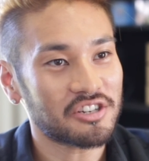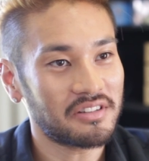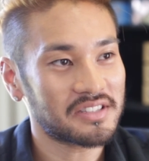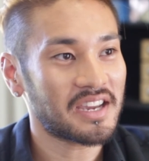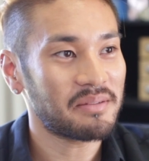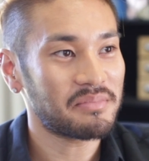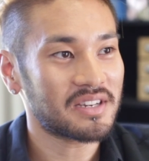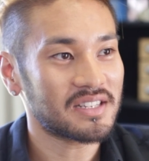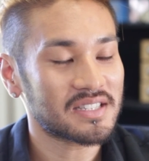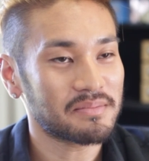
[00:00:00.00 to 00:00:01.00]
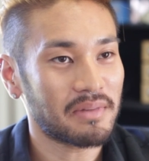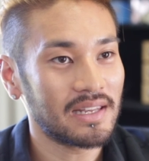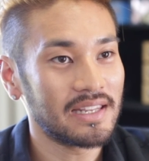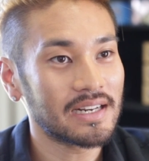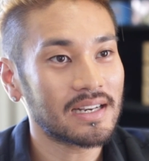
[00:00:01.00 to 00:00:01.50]
all the time because my
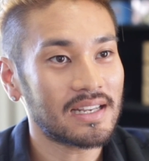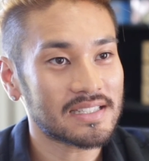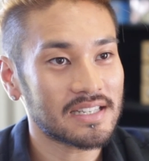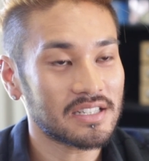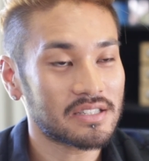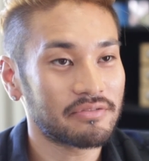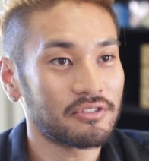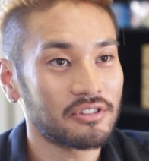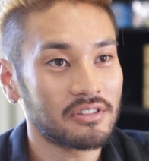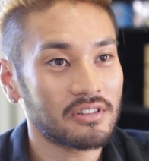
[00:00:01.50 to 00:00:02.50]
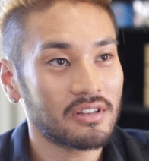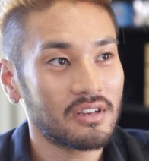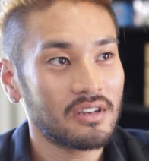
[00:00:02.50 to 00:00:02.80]
linen closet is full